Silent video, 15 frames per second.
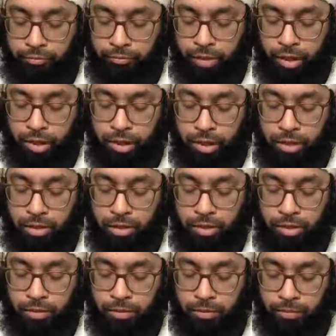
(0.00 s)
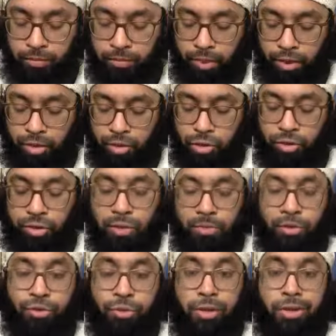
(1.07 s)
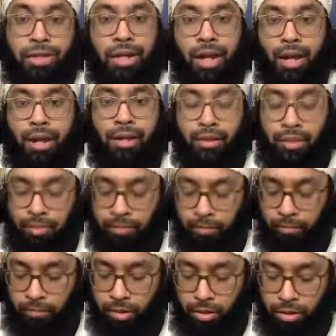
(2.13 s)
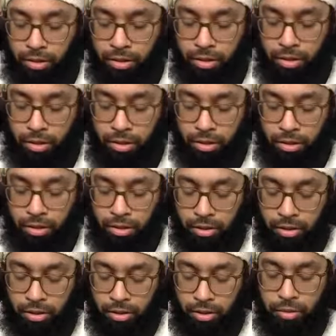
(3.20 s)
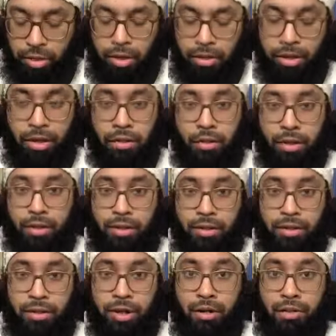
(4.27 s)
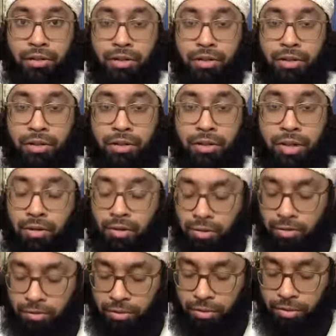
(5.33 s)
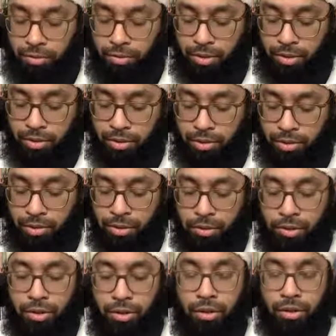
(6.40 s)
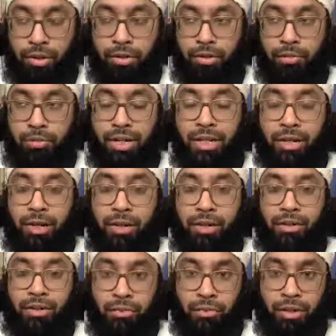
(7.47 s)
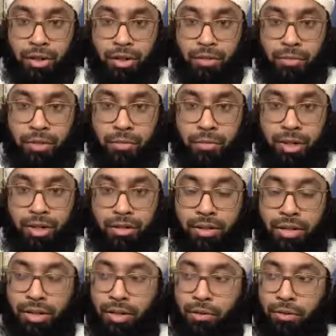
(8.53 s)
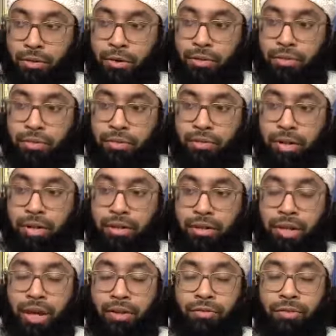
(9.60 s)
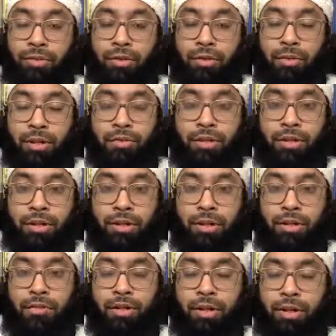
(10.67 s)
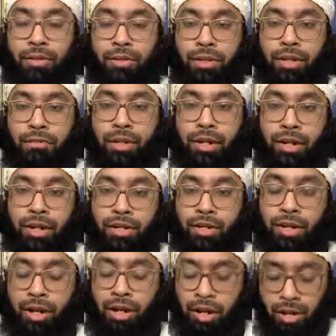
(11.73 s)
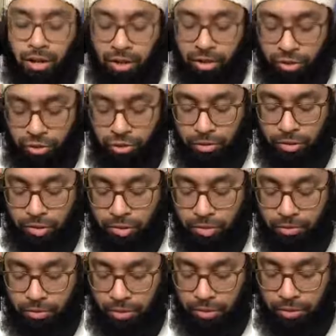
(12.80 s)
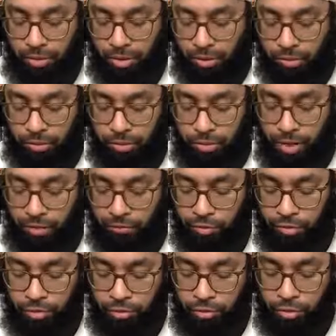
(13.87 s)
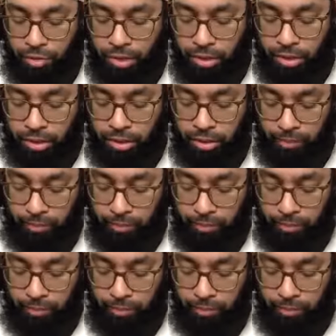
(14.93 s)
in juz number 28, the unique thing about this entire juz is that all of the surahs in this juz are madani surahs, which means that they were all revealed after the Prophet sallallahu alayhi wa sallam made hijrah to Madina Munawwara. So we have Surah Mujadala,